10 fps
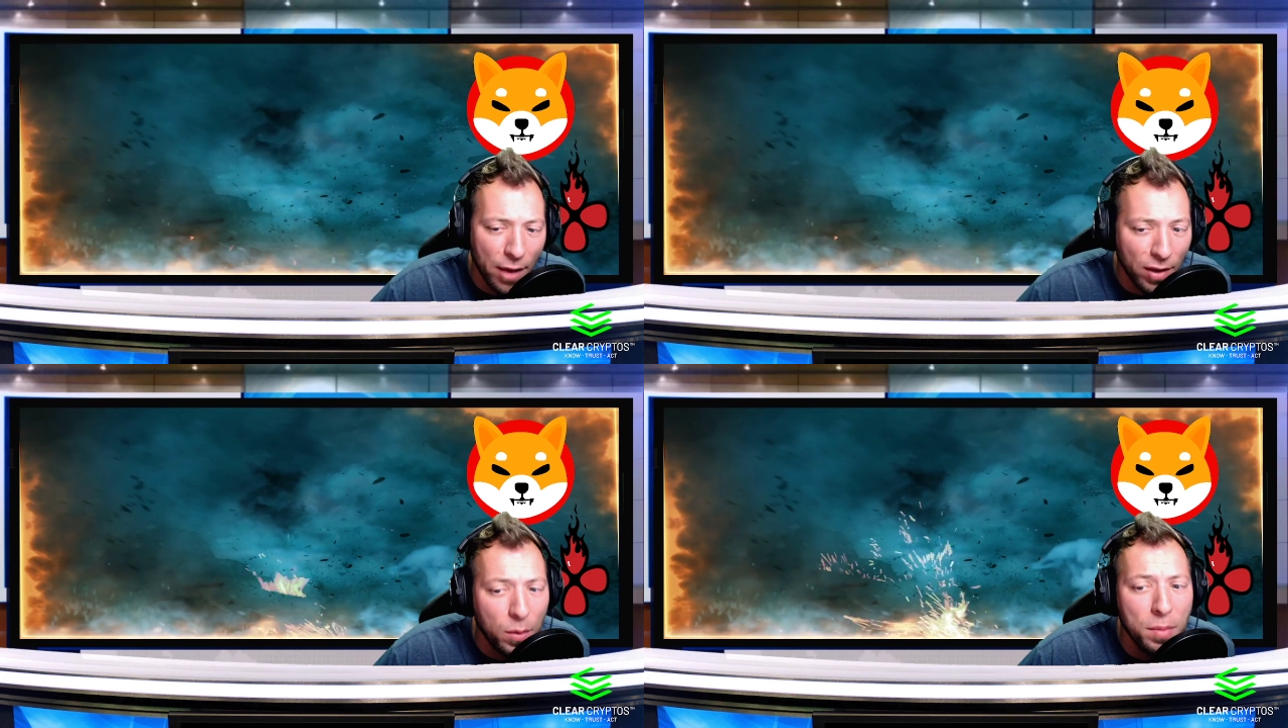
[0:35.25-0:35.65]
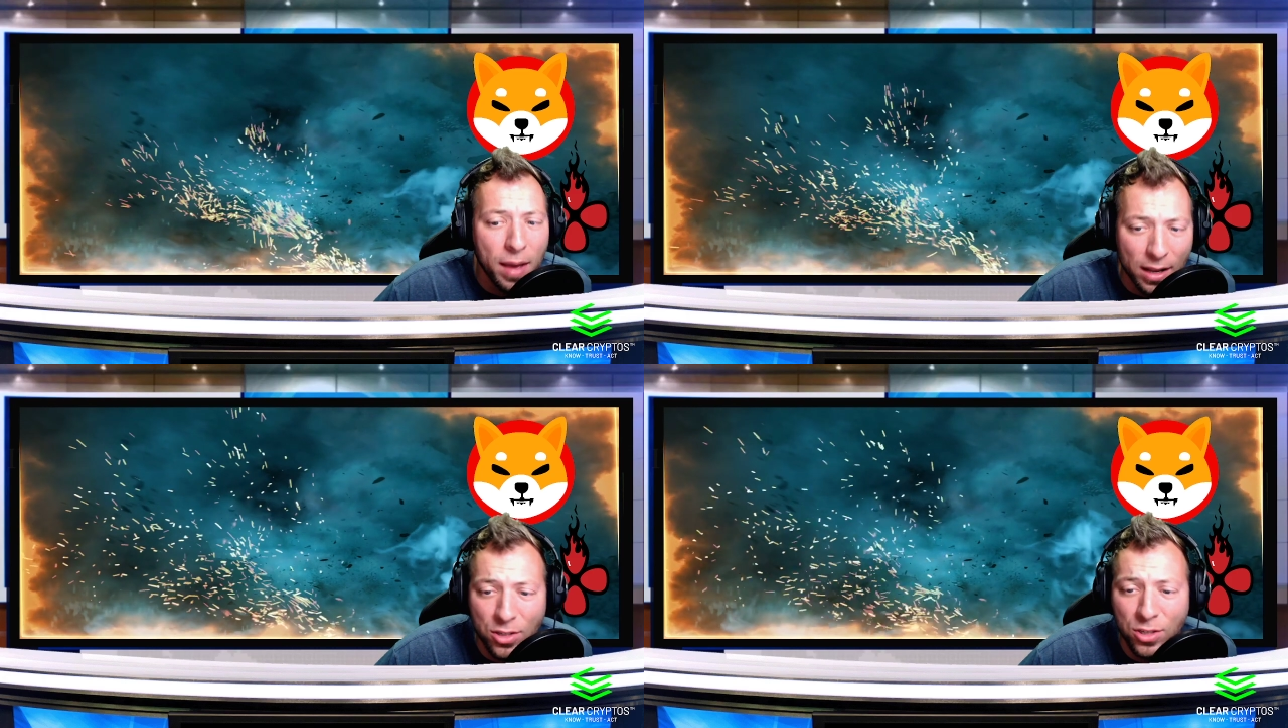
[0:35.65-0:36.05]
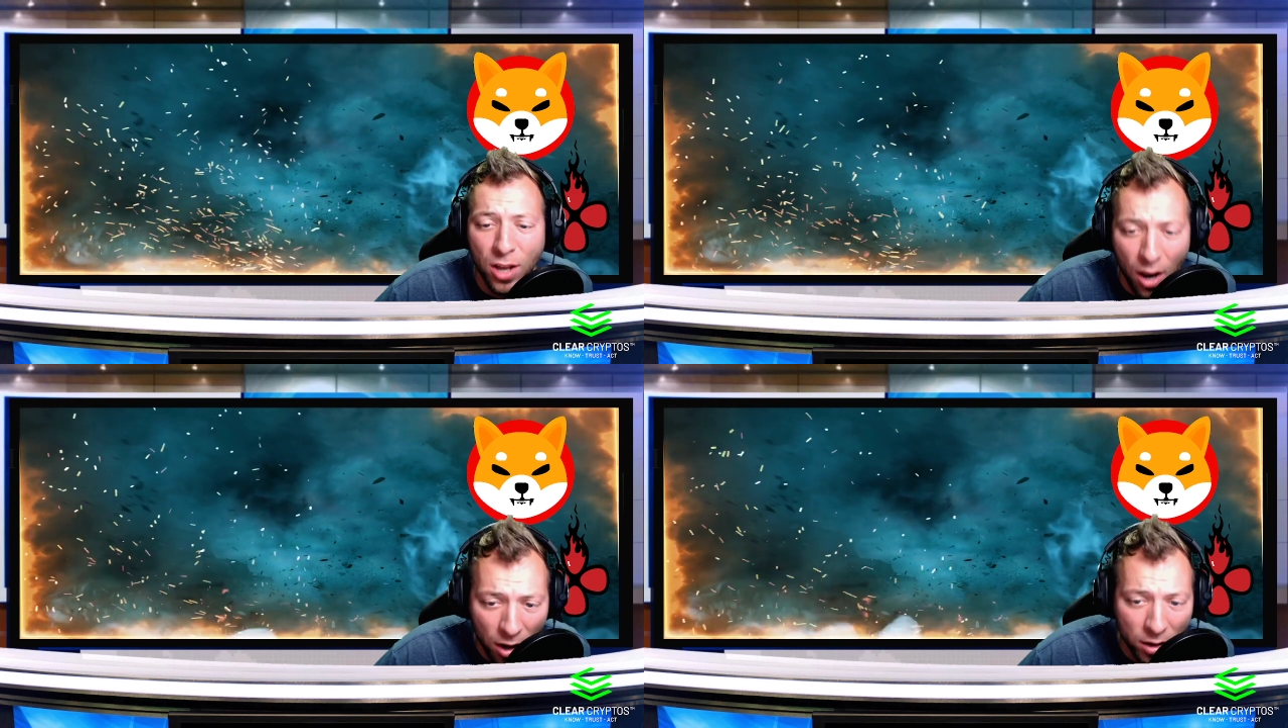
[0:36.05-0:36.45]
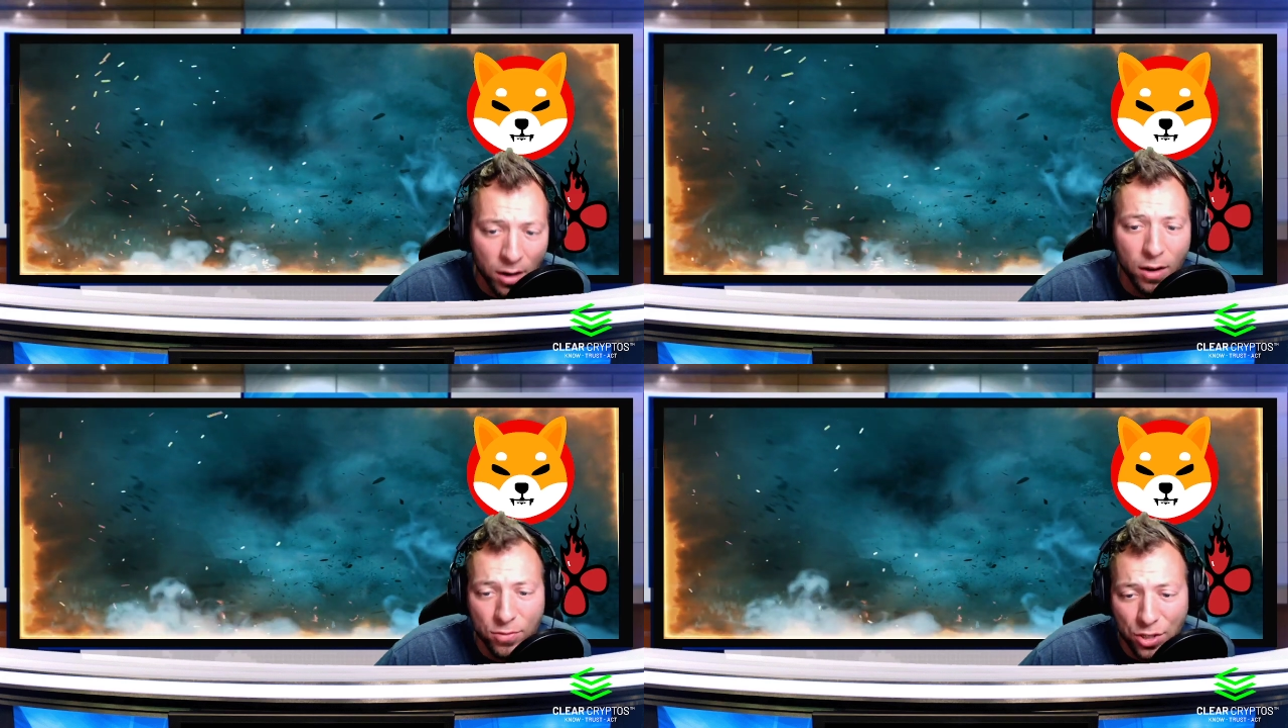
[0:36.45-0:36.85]
and we make a ton
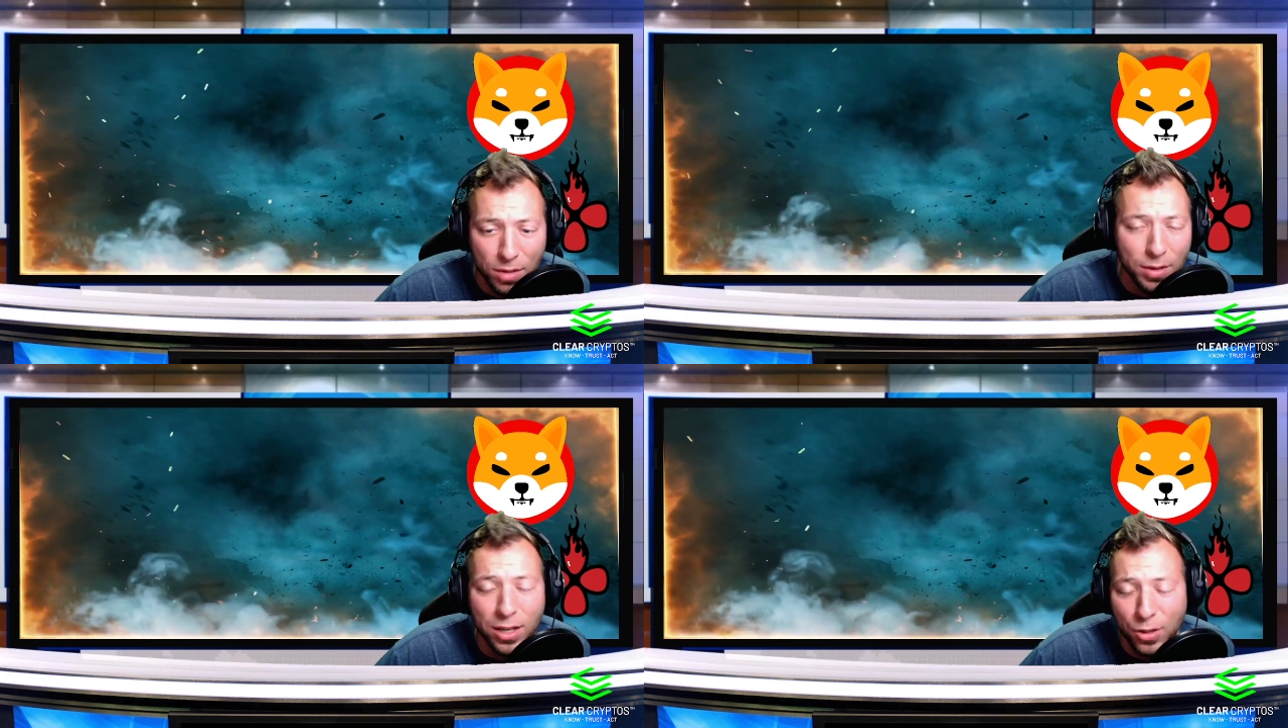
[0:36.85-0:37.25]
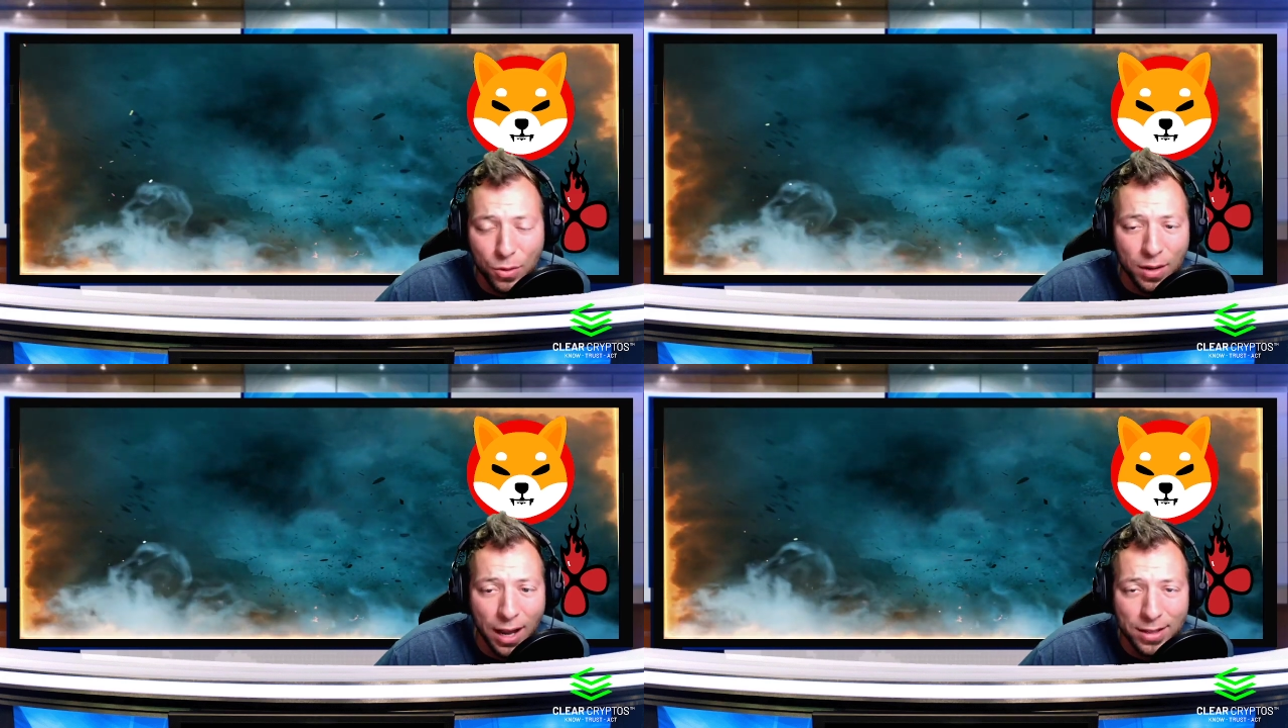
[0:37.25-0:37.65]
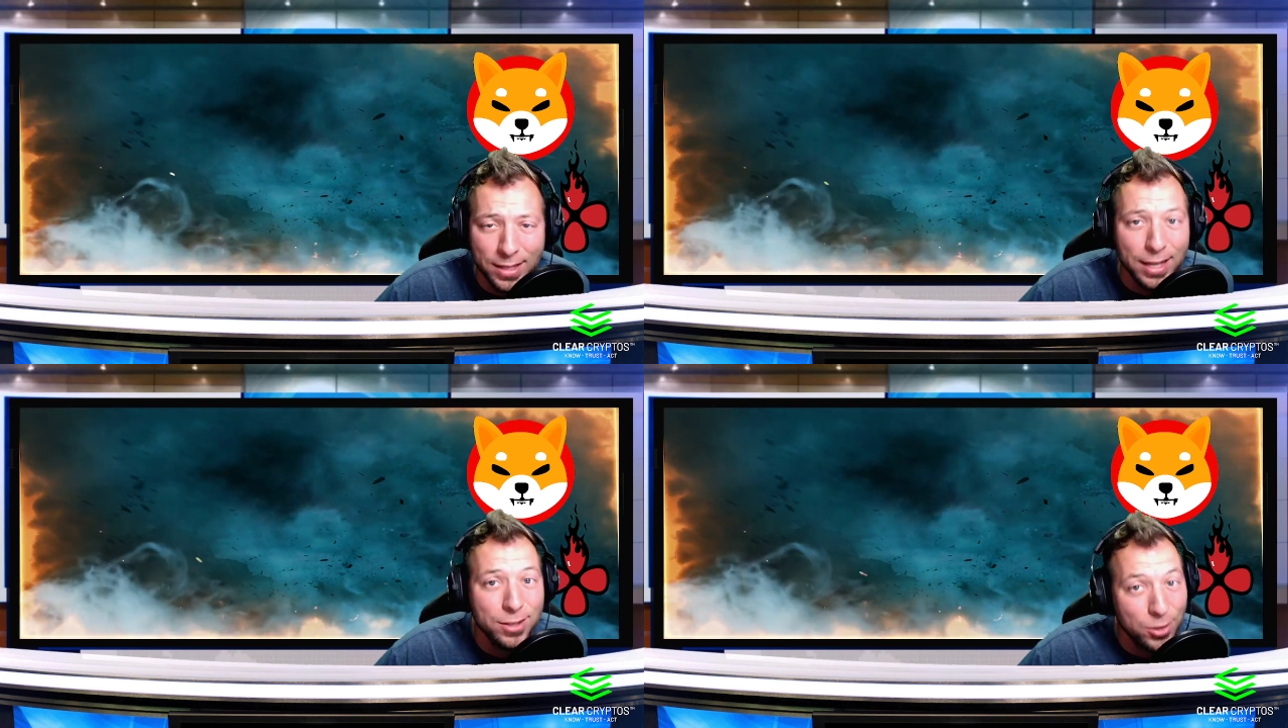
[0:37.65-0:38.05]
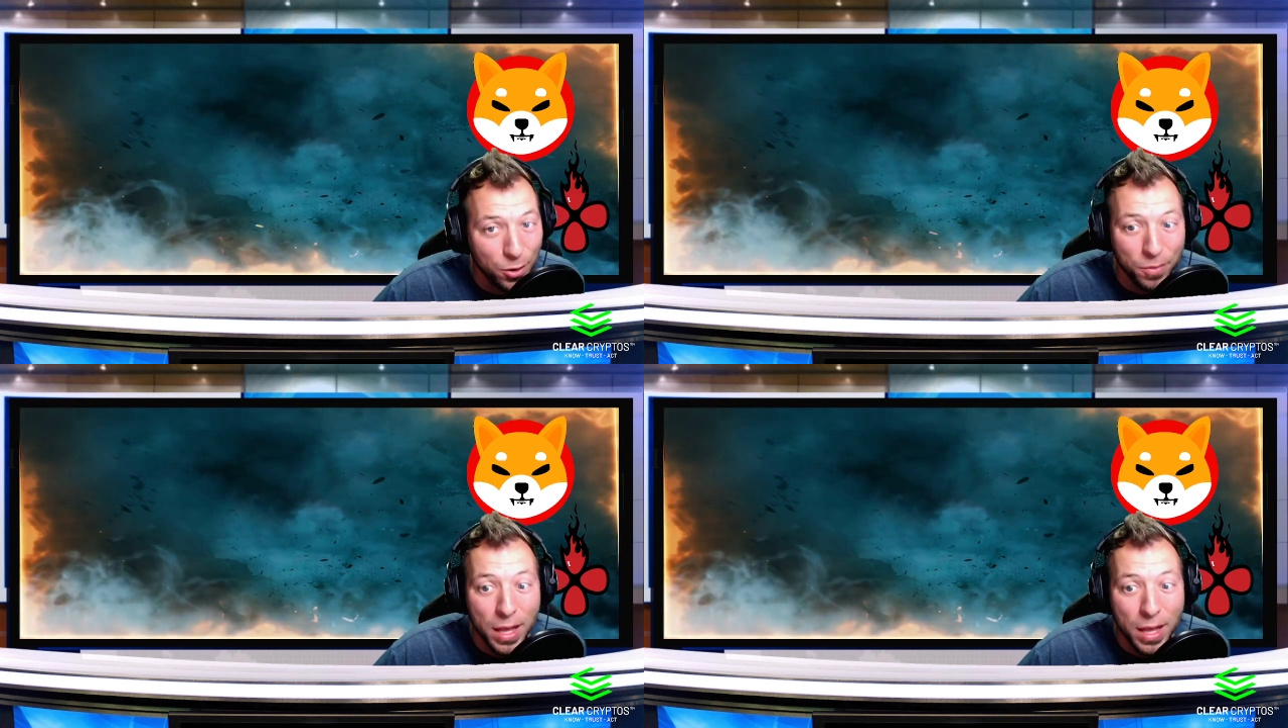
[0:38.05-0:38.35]
of Shiba Inu content. So